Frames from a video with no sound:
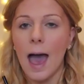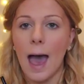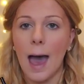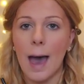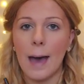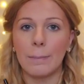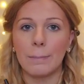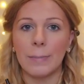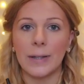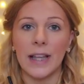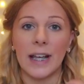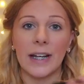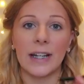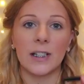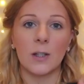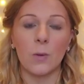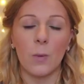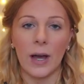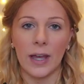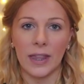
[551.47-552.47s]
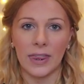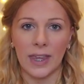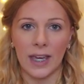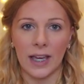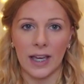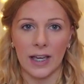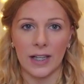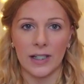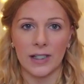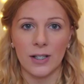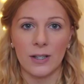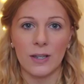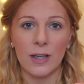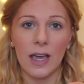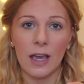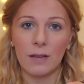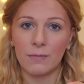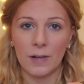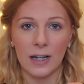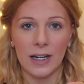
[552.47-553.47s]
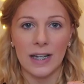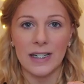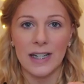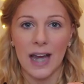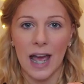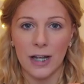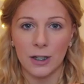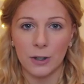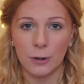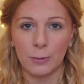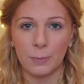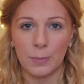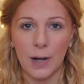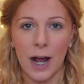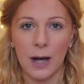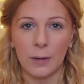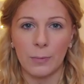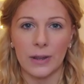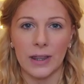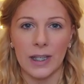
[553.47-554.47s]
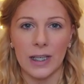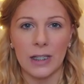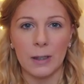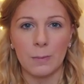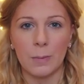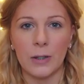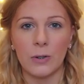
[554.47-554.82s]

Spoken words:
but then it's quite thicker, so you get really natural brow with this,